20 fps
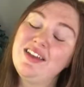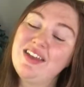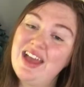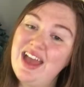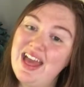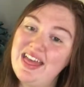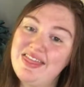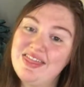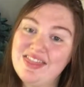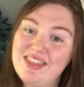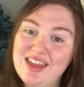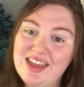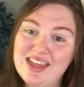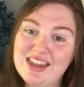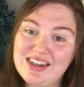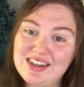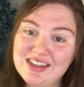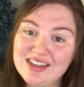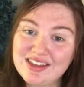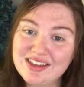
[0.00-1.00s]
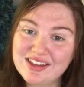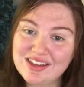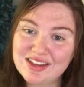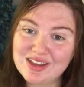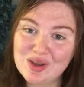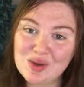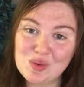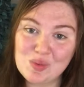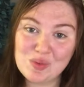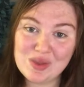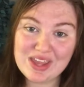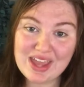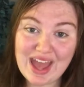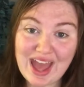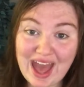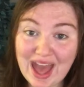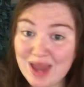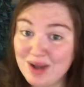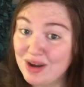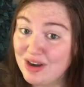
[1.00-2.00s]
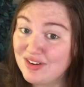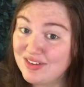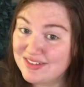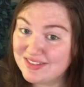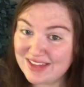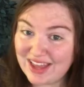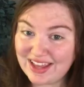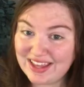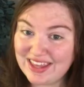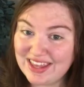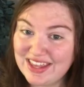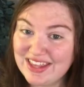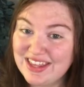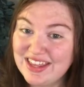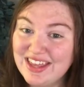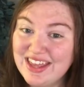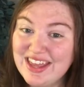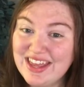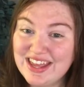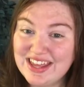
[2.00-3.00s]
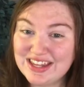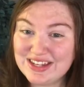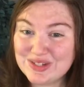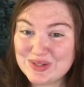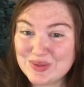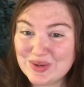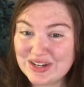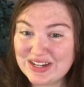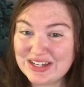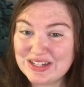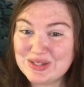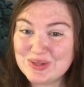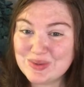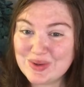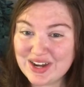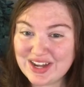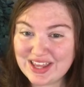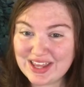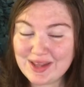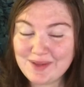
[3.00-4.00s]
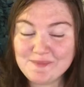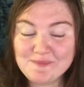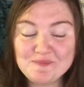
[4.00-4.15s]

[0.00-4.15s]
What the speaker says: And then we had our second in 2020.